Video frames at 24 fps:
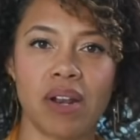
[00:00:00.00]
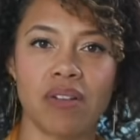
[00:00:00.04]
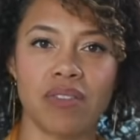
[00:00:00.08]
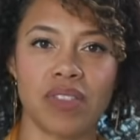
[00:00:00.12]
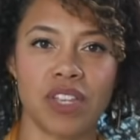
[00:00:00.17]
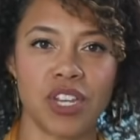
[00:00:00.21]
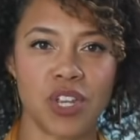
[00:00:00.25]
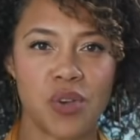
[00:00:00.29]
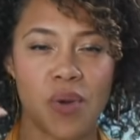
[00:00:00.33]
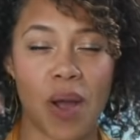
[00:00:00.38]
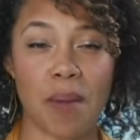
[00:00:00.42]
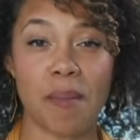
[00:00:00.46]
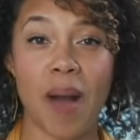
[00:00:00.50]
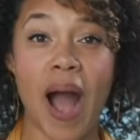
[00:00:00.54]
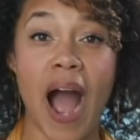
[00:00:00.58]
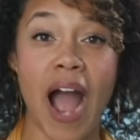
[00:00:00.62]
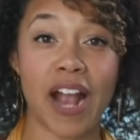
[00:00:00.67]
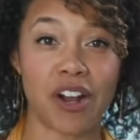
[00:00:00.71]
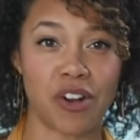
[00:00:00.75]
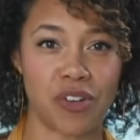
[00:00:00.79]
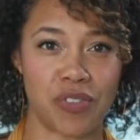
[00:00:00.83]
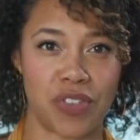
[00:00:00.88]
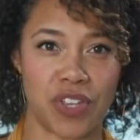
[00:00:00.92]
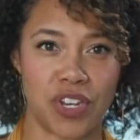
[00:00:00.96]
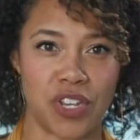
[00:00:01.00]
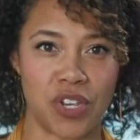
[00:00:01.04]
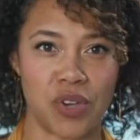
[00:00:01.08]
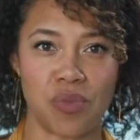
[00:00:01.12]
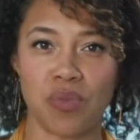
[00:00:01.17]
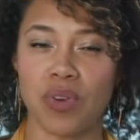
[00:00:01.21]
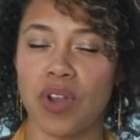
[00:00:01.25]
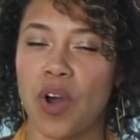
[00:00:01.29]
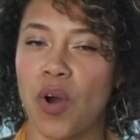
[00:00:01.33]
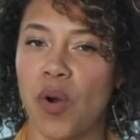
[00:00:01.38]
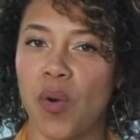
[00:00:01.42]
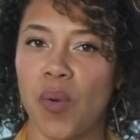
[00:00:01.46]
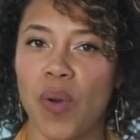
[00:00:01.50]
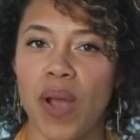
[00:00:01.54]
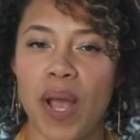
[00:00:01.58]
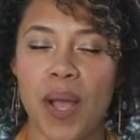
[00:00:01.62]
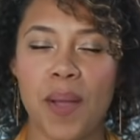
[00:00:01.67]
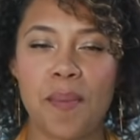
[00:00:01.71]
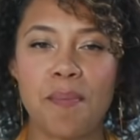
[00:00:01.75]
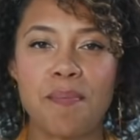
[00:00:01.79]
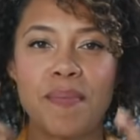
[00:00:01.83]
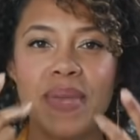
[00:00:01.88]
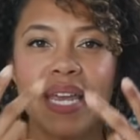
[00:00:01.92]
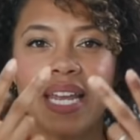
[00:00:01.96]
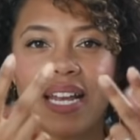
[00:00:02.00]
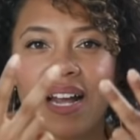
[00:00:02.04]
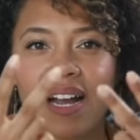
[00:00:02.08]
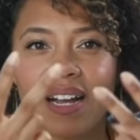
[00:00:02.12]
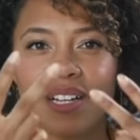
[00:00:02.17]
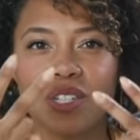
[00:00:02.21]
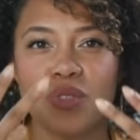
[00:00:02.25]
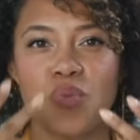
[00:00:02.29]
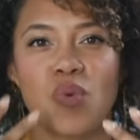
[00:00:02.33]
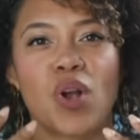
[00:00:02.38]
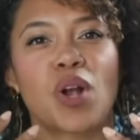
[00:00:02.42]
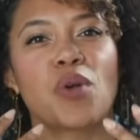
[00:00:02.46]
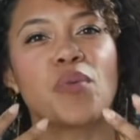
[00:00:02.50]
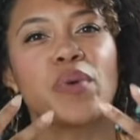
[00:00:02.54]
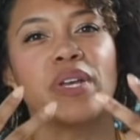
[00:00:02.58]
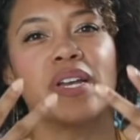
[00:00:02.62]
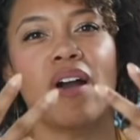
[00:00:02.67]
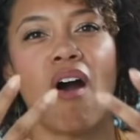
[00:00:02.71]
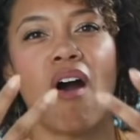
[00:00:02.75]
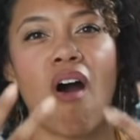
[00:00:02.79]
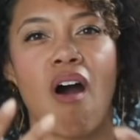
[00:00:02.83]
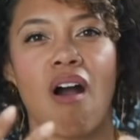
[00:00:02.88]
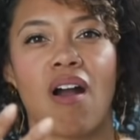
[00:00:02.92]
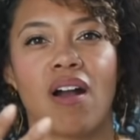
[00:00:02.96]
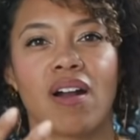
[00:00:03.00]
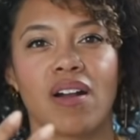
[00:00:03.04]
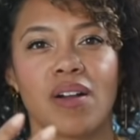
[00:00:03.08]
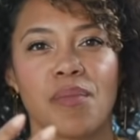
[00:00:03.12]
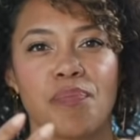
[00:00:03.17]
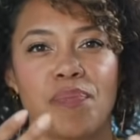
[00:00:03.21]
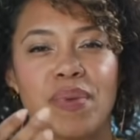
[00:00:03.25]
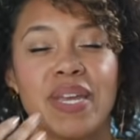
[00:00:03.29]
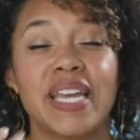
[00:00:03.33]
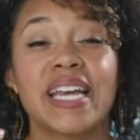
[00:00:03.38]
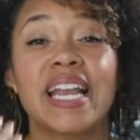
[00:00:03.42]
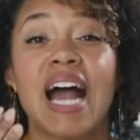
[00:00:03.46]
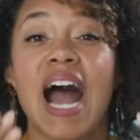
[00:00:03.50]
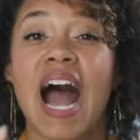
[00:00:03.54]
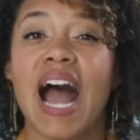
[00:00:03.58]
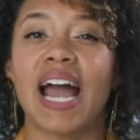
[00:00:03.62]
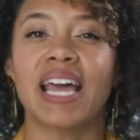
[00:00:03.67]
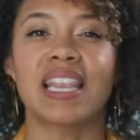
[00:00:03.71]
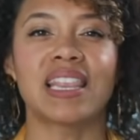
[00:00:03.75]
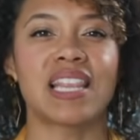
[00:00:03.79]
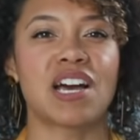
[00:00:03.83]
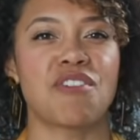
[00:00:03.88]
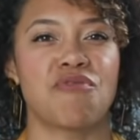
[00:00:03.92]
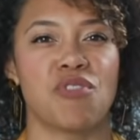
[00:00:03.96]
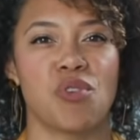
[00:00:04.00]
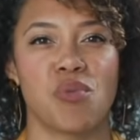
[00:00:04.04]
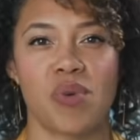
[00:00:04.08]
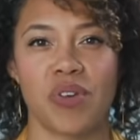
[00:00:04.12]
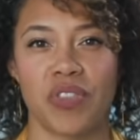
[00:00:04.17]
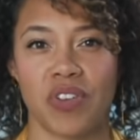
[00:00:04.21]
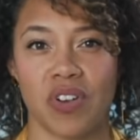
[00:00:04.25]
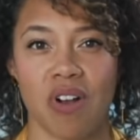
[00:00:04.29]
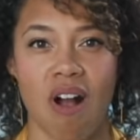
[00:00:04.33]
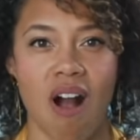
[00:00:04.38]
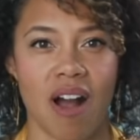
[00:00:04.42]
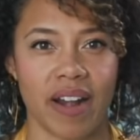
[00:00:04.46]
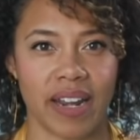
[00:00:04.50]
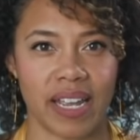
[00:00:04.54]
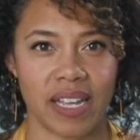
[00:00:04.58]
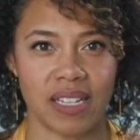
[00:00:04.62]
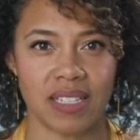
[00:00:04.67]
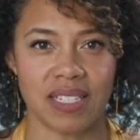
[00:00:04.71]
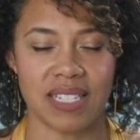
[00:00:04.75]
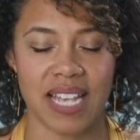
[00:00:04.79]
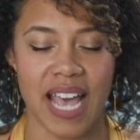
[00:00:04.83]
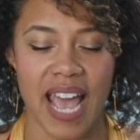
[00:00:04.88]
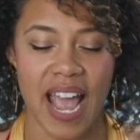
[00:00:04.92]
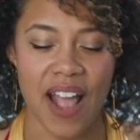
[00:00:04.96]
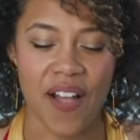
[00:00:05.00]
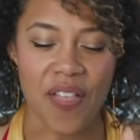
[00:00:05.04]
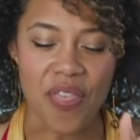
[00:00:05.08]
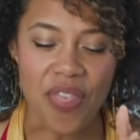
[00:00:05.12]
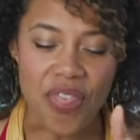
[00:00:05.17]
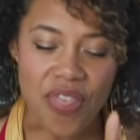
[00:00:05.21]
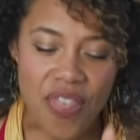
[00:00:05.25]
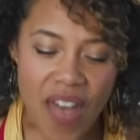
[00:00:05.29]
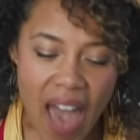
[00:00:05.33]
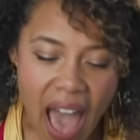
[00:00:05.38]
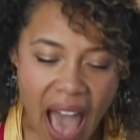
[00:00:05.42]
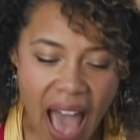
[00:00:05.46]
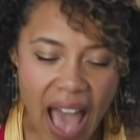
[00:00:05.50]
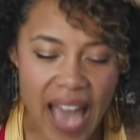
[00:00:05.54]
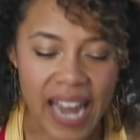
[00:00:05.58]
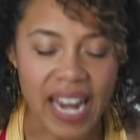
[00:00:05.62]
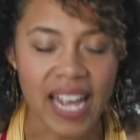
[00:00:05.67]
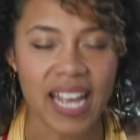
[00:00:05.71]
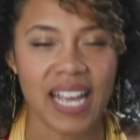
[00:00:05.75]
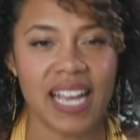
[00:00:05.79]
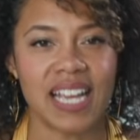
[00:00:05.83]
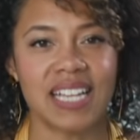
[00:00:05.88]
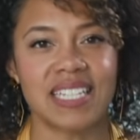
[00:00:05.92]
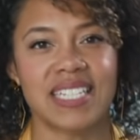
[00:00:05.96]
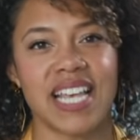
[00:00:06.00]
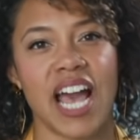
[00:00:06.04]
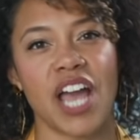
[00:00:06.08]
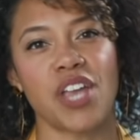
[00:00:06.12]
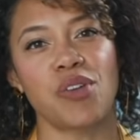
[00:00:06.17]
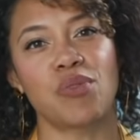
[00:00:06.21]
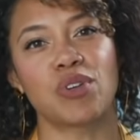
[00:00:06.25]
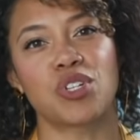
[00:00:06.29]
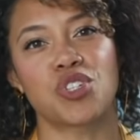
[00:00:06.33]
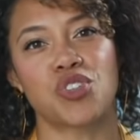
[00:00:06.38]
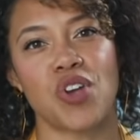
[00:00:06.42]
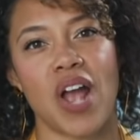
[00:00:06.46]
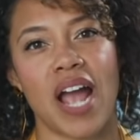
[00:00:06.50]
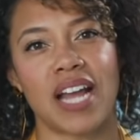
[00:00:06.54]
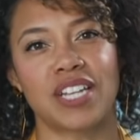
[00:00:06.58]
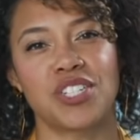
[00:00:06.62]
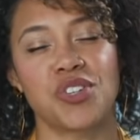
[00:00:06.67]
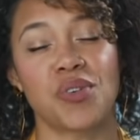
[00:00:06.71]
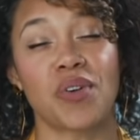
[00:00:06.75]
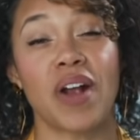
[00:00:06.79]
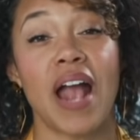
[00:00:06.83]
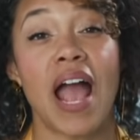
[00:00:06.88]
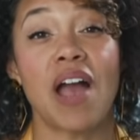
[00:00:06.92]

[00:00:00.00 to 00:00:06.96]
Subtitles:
better than you, I'm higher than you. No. Meet us where we are. Be at eye level with your audience. That is how you attract your